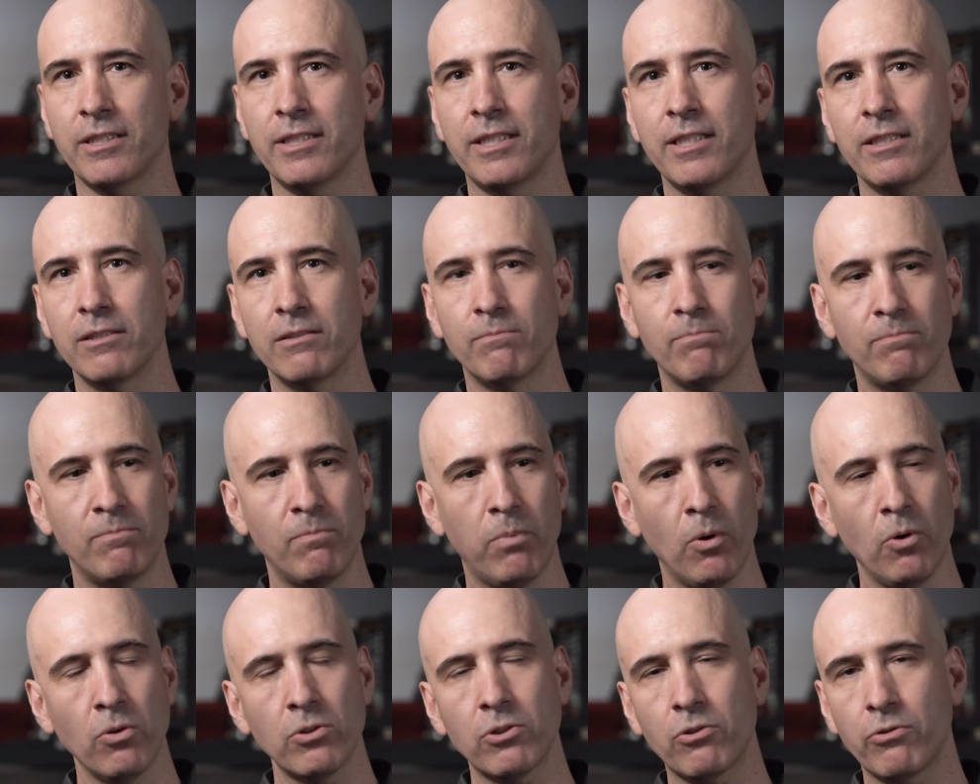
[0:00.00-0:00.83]
He has
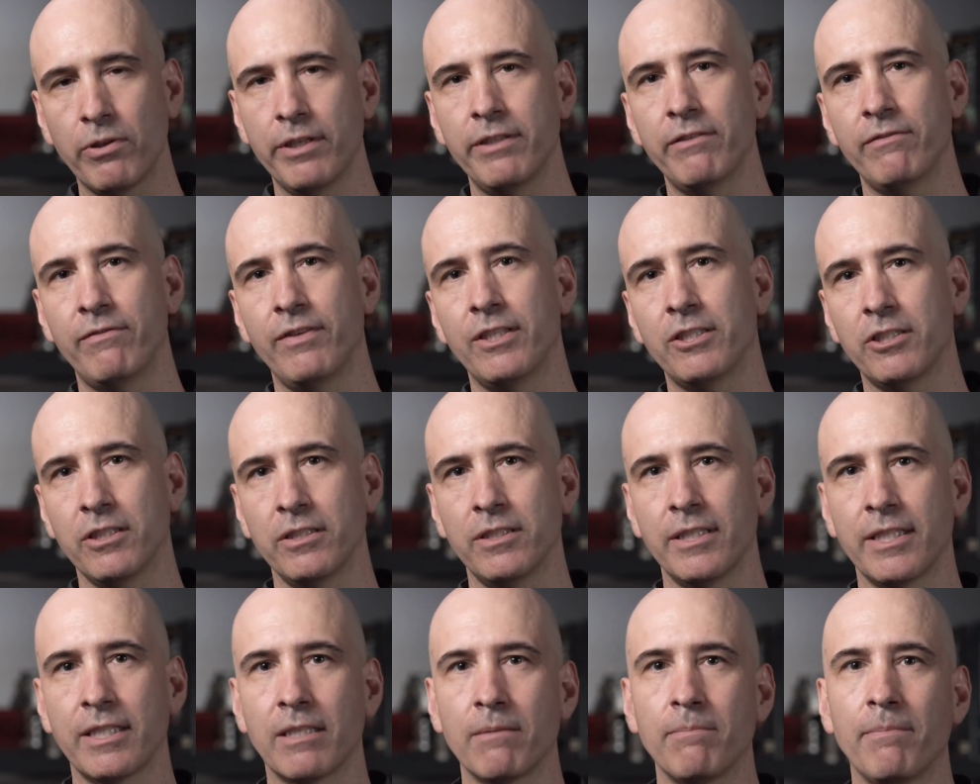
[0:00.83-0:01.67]
bold creative visions,
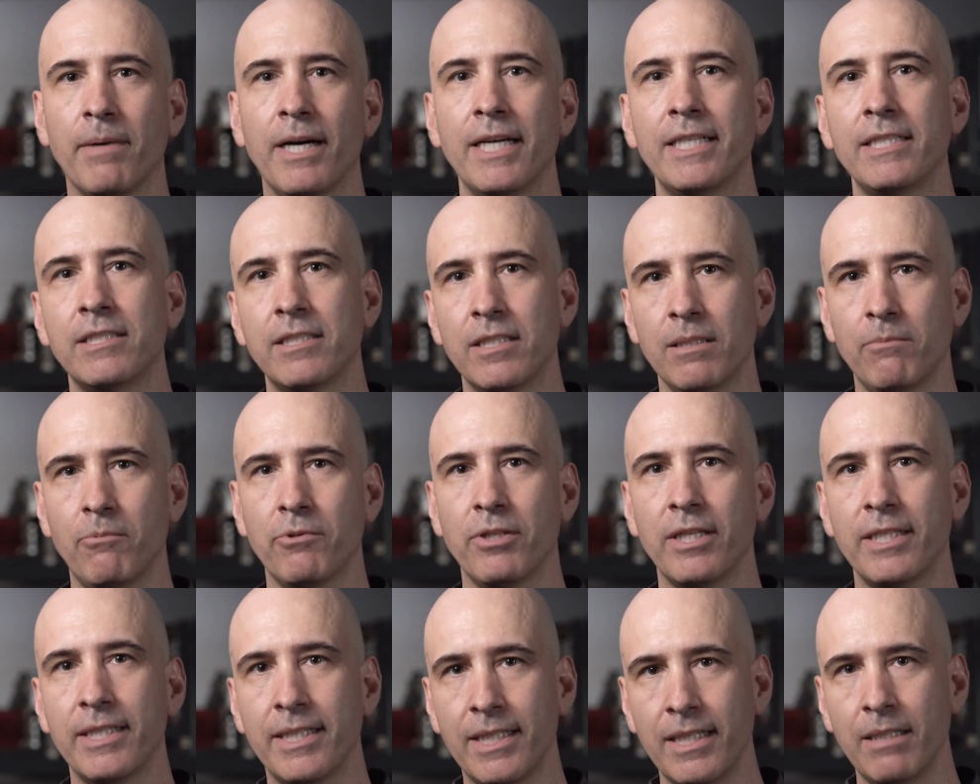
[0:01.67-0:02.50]
and he combines them with
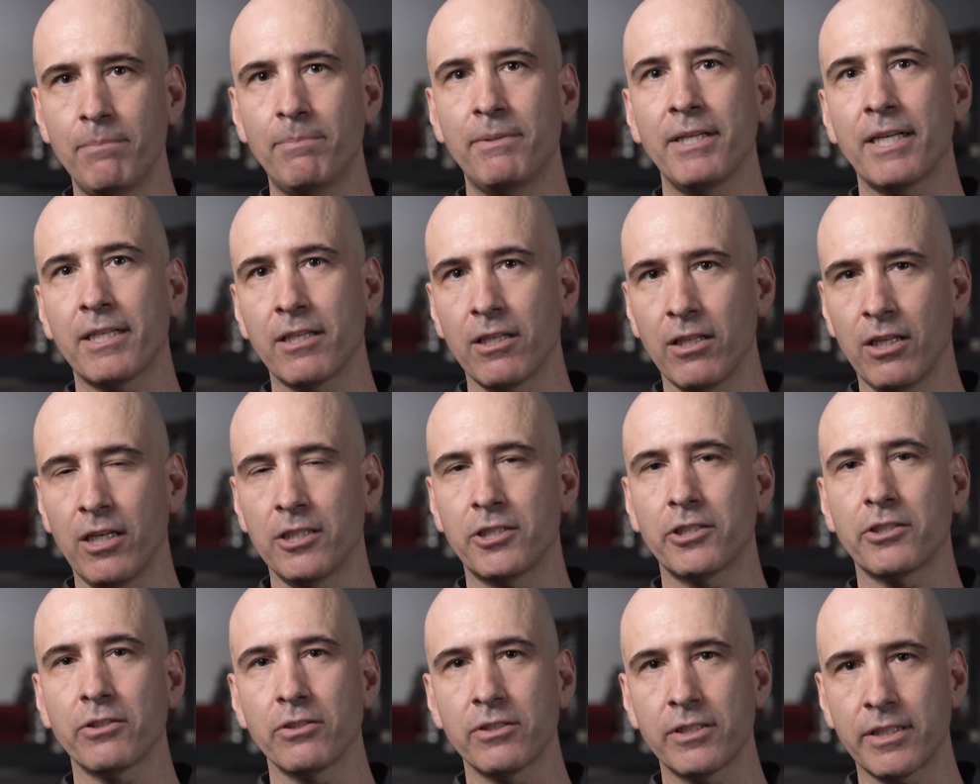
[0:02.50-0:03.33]
a deep
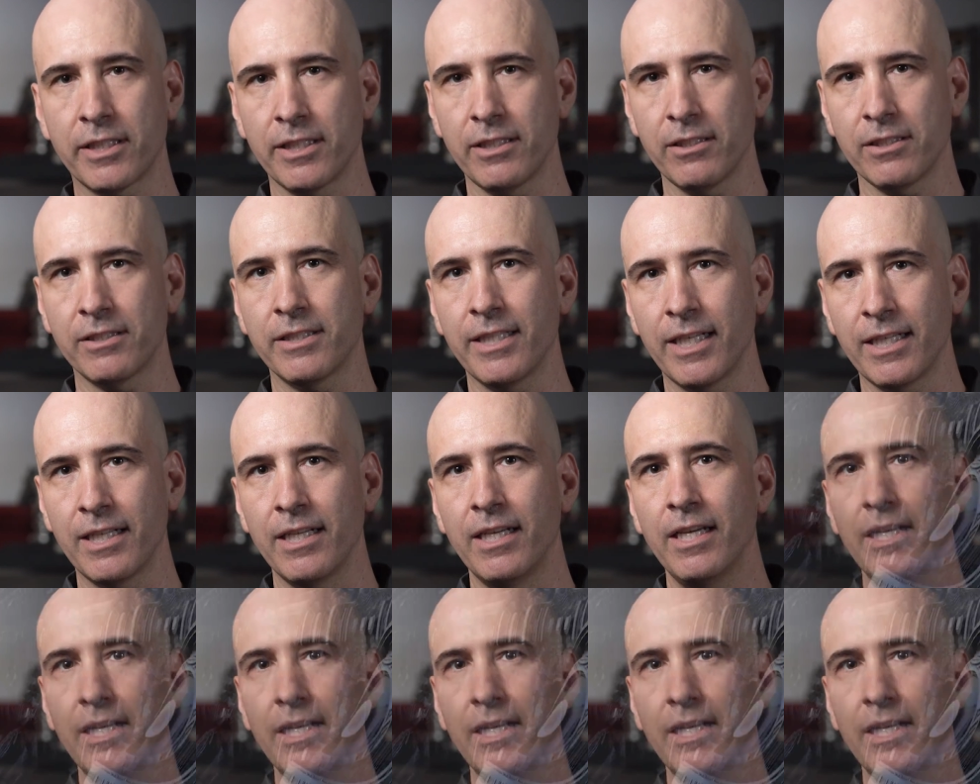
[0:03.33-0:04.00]
technological skill set.